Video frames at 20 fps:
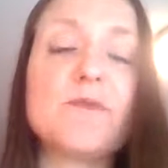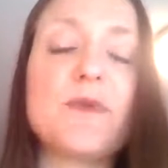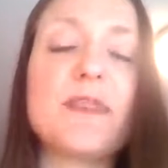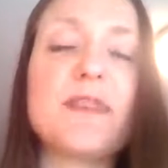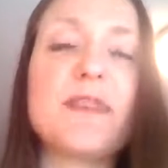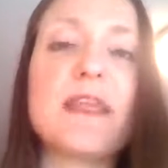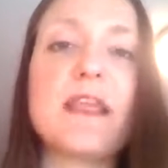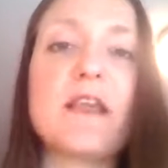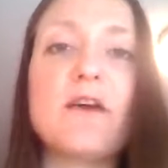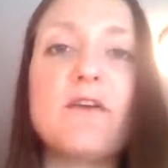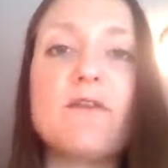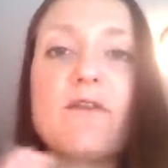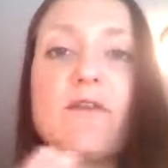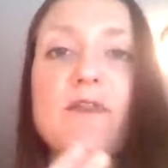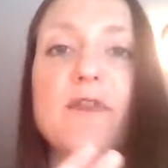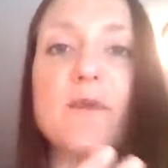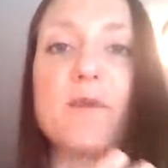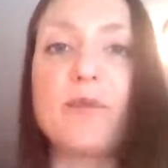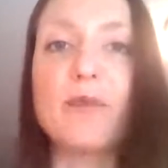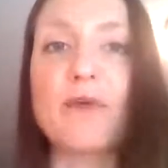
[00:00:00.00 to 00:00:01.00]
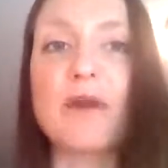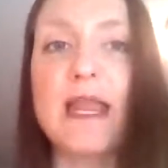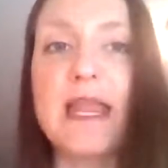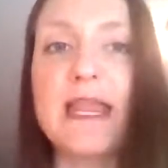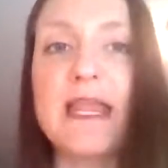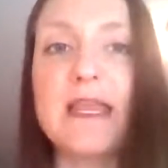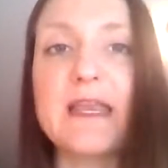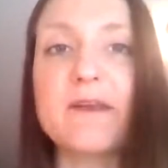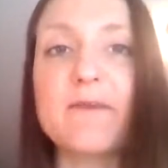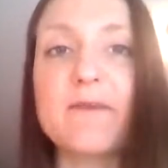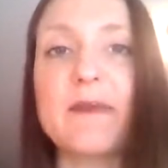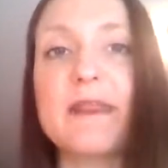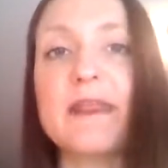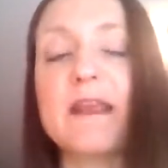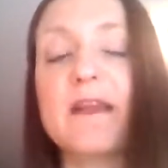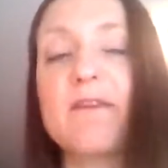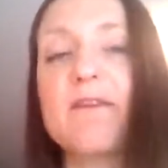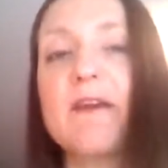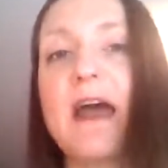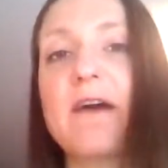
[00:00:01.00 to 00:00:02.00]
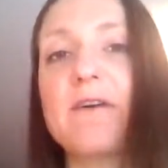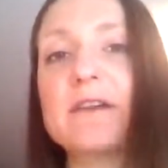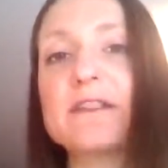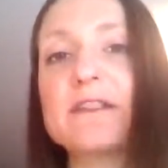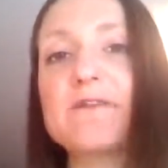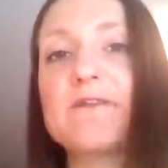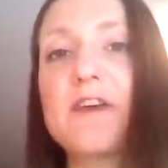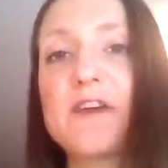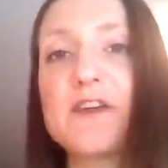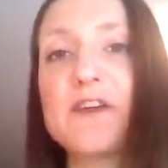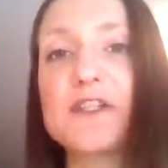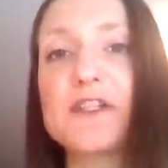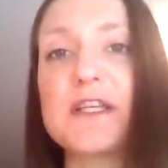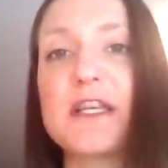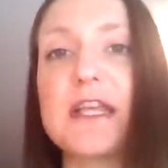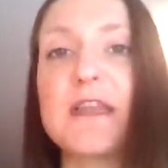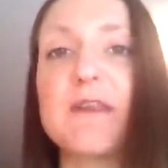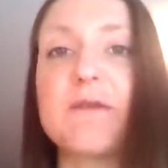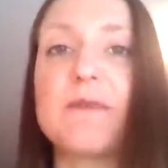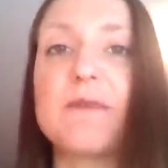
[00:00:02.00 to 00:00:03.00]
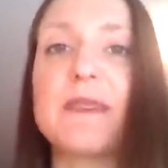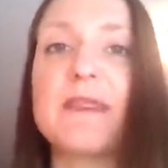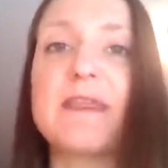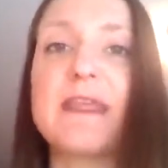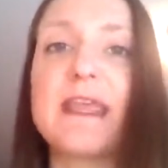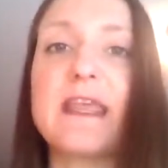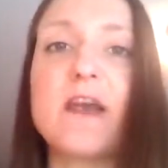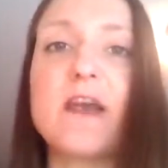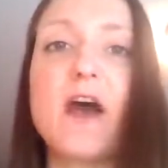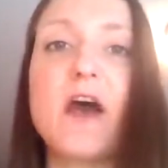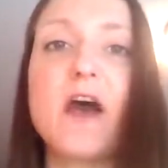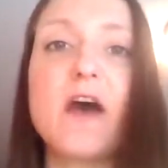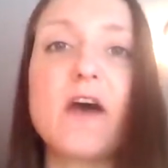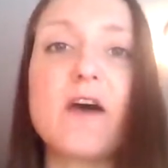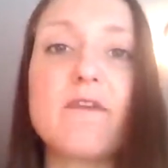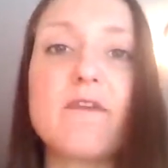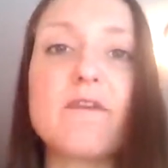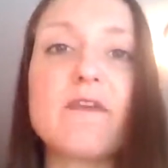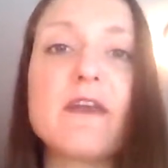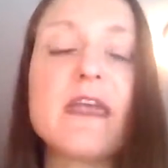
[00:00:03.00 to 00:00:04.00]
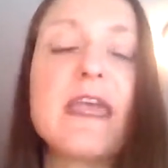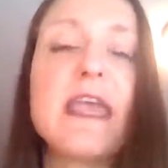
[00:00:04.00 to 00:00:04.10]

We think of the brain, we think of how it's functioning, we think of